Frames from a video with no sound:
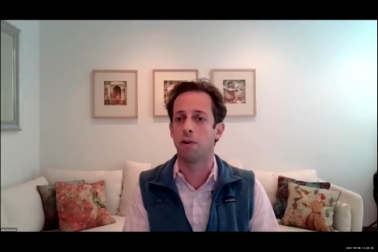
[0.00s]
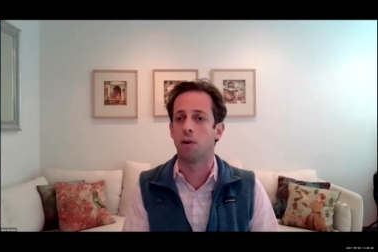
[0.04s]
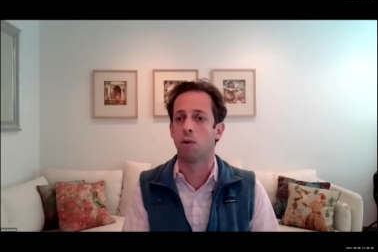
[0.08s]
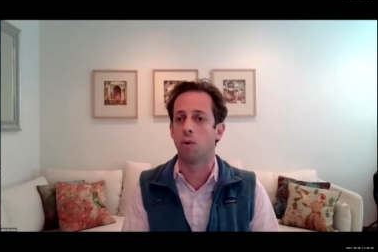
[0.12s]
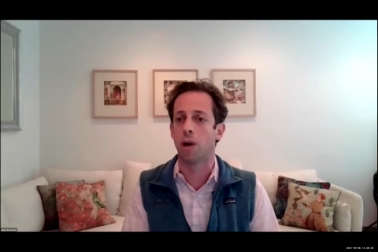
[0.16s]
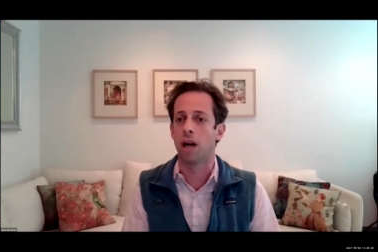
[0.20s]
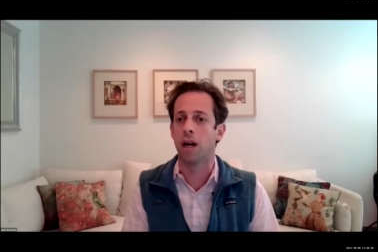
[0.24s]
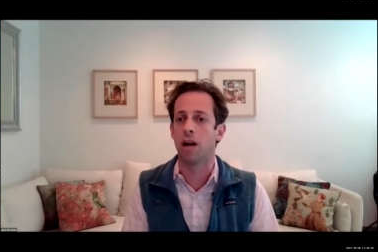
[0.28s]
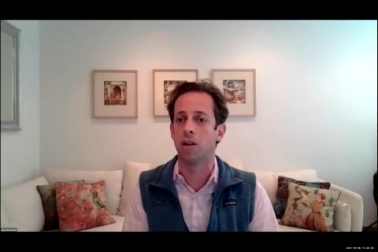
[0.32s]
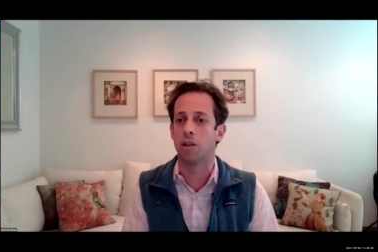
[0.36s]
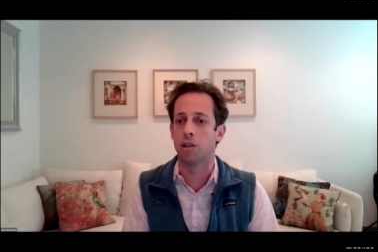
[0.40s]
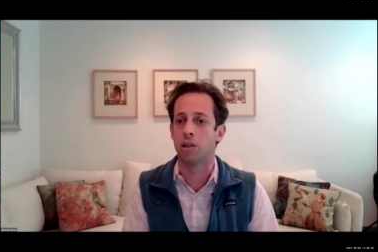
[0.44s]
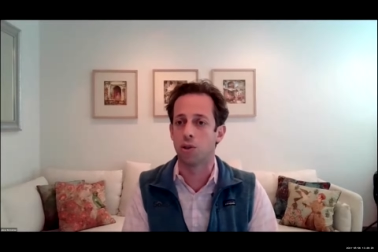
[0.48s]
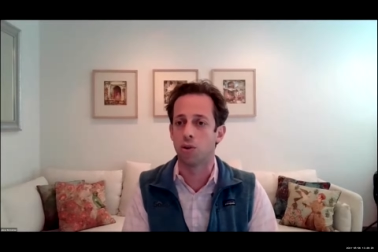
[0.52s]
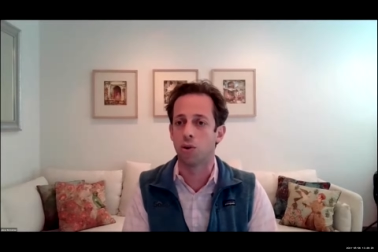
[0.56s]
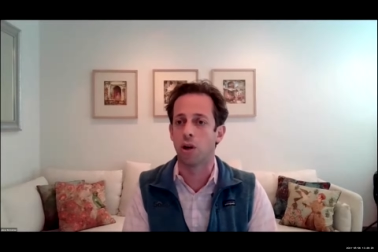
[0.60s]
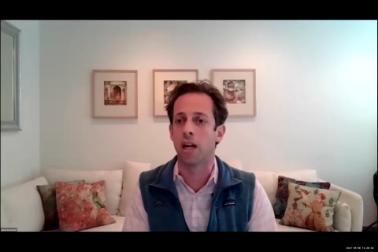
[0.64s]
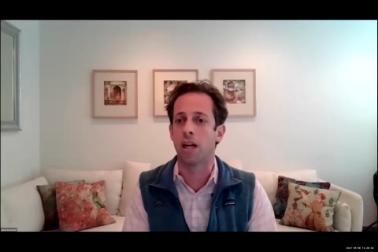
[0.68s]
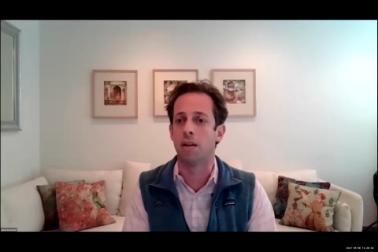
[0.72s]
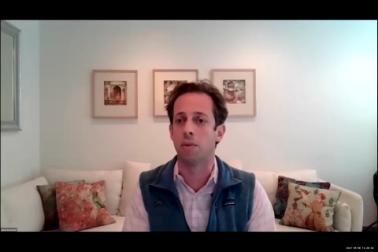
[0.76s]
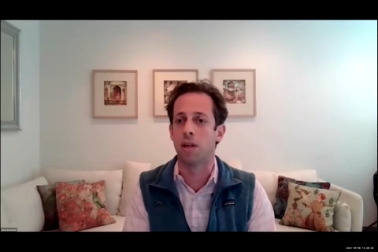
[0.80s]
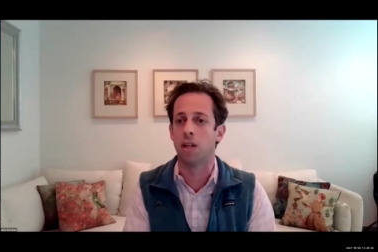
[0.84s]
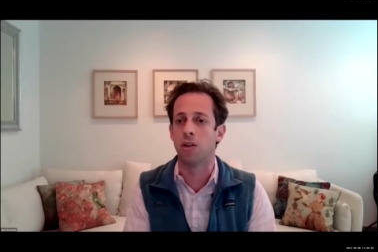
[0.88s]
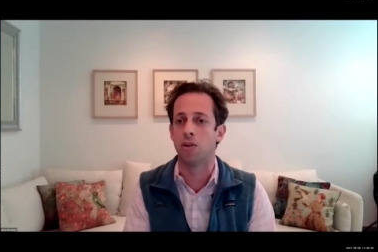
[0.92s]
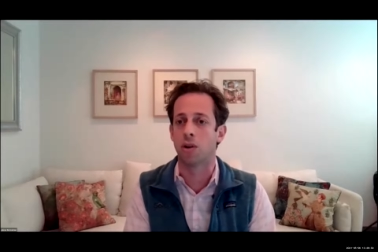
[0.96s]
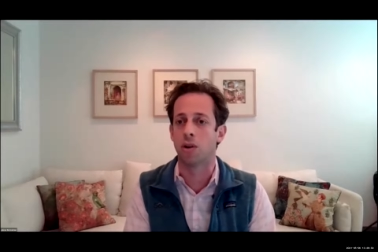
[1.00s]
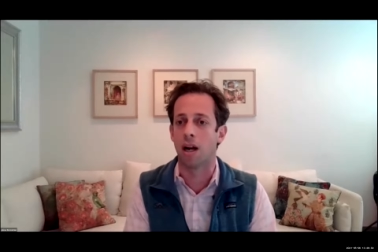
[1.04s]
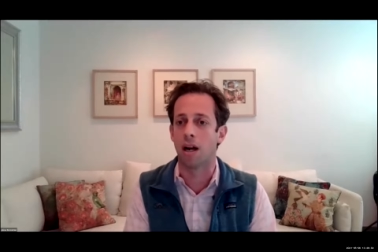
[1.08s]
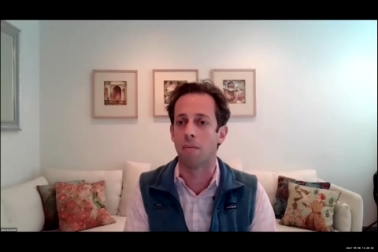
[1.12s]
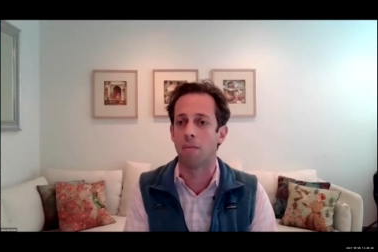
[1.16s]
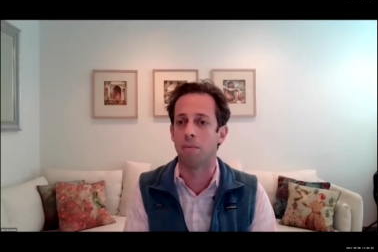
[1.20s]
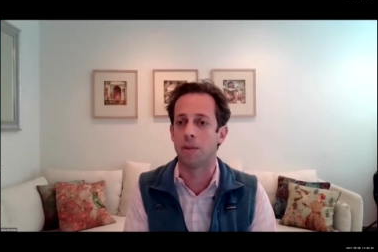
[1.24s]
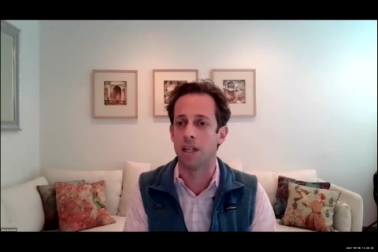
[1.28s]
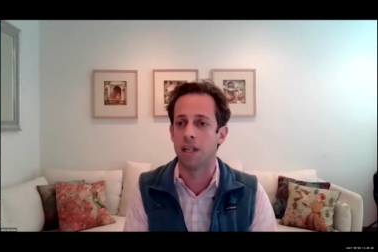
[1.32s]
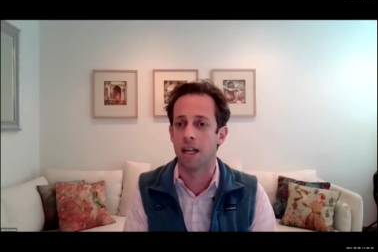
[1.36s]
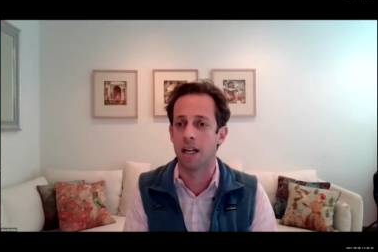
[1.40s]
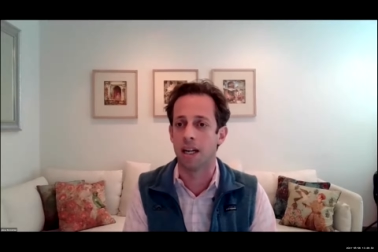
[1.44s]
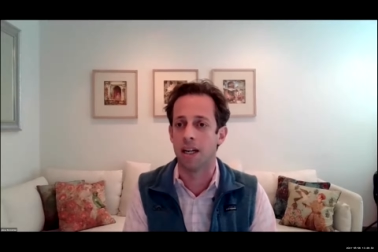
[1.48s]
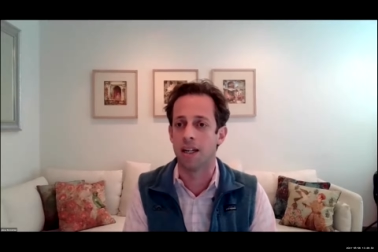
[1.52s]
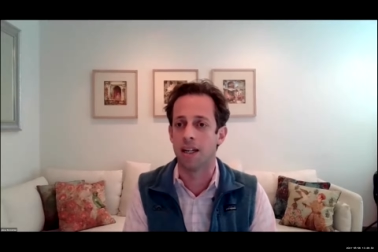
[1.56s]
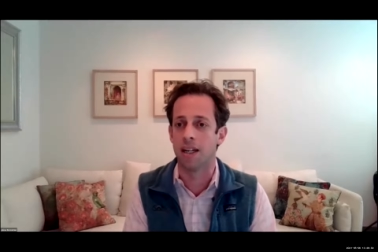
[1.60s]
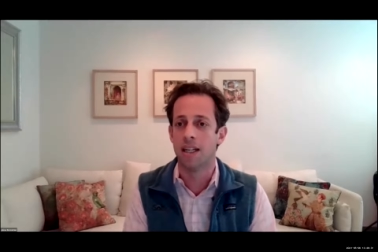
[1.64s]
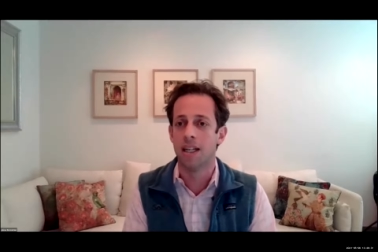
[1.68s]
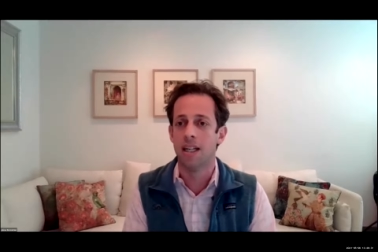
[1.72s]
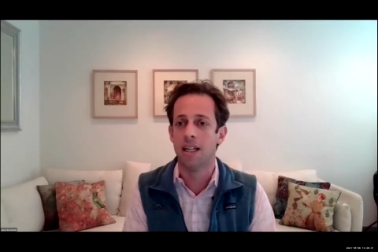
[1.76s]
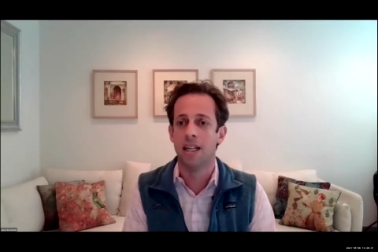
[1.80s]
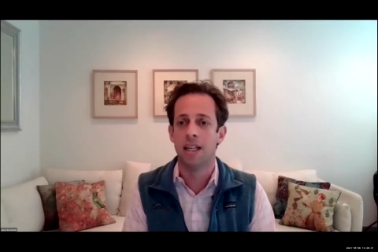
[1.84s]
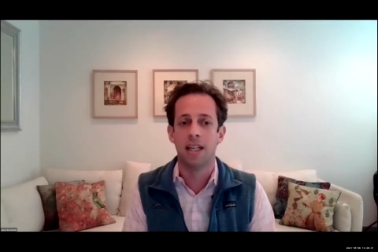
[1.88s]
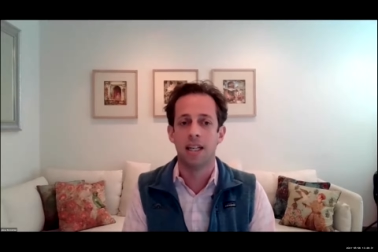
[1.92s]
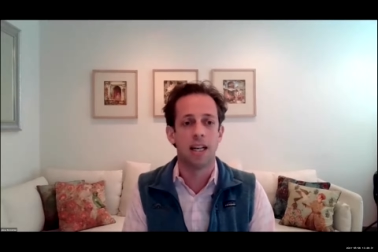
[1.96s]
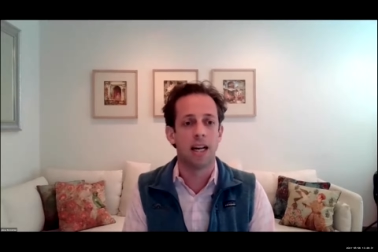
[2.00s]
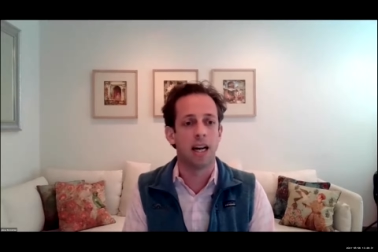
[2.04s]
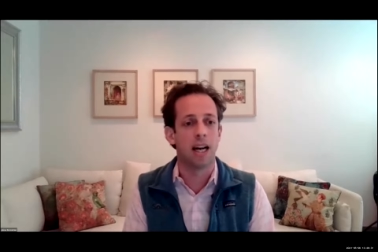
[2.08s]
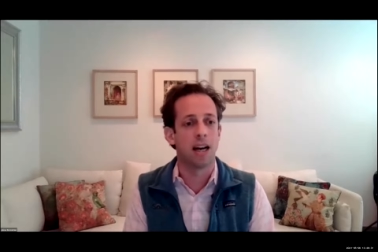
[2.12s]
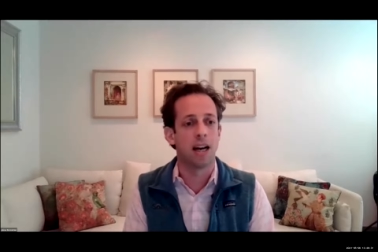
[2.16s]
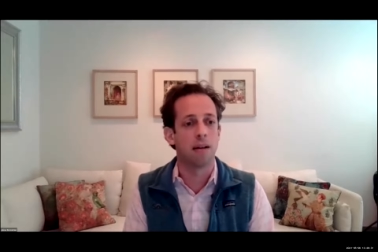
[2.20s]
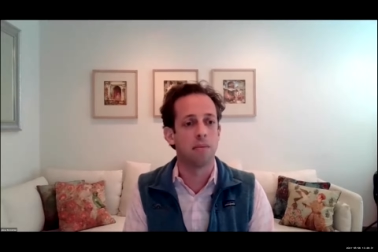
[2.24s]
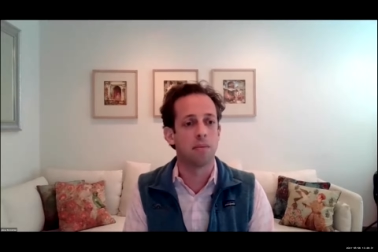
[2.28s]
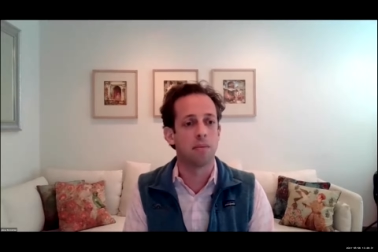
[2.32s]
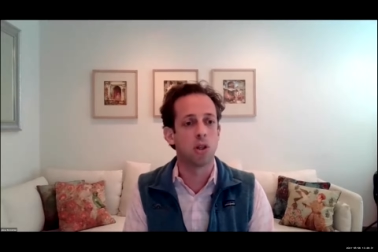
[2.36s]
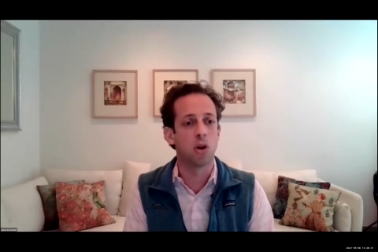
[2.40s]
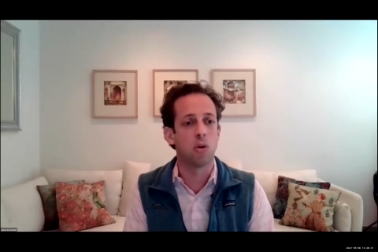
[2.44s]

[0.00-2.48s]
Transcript: for where it's trying to be dropped in.